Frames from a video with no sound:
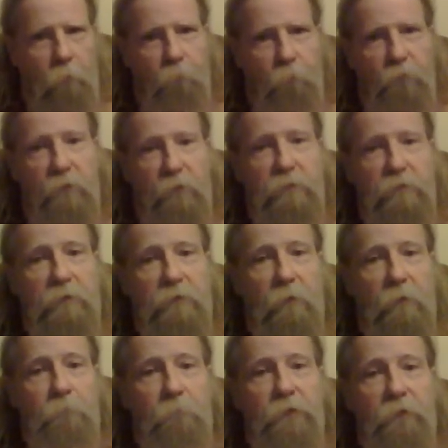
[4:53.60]
It's
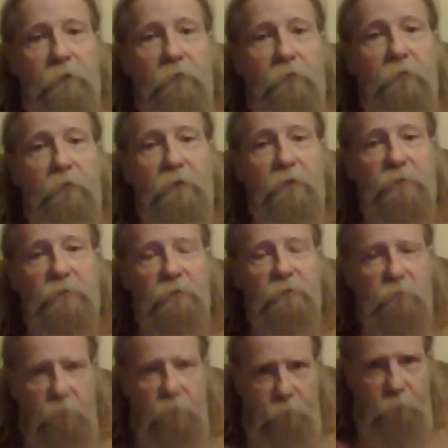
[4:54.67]
something
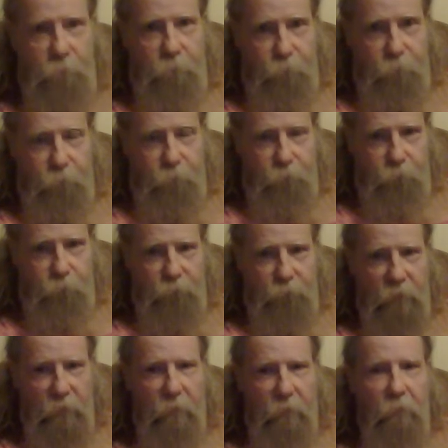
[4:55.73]
physical.
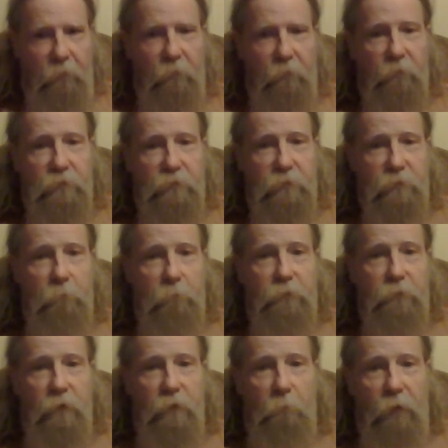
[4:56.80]
There's
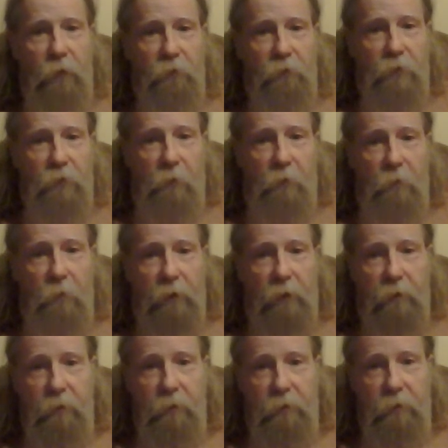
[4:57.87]
something about that
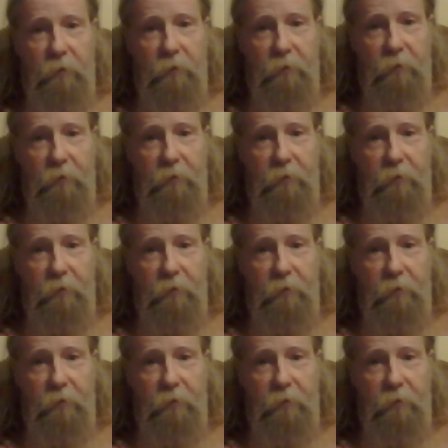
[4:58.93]
magnetic